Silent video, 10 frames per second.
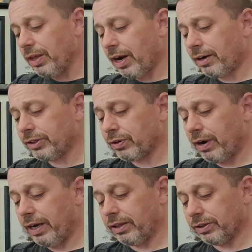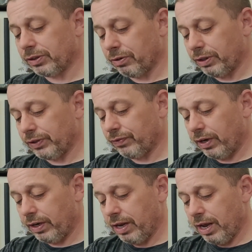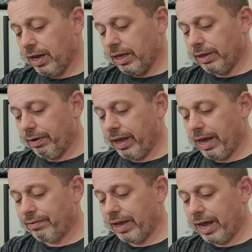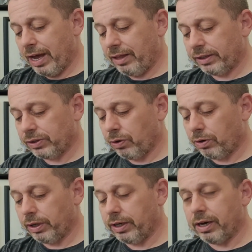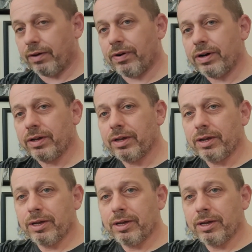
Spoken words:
the art's great, the story's fun. Then we have the Alex Horley cover.